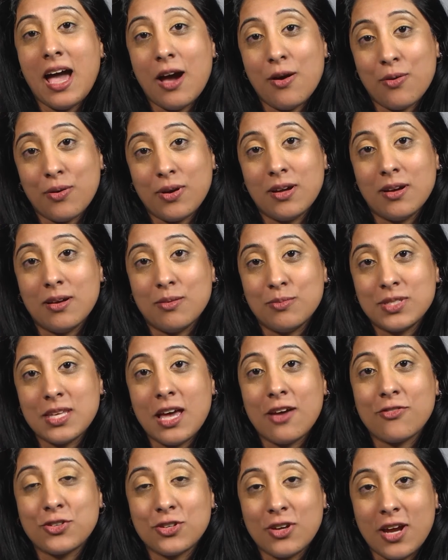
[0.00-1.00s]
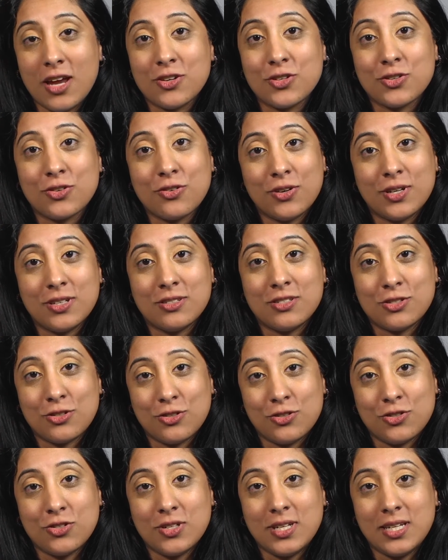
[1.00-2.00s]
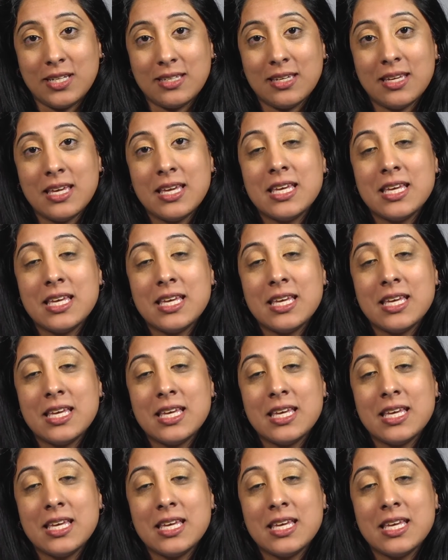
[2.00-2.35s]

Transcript: outcomes after endocrine surgery,